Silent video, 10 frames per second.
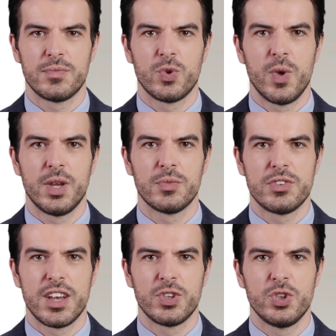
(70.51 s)

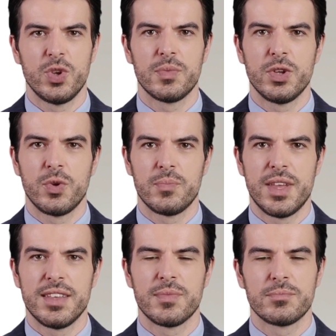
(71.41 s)
20% should be your
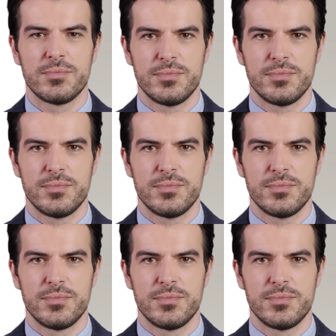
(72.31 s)
minimum.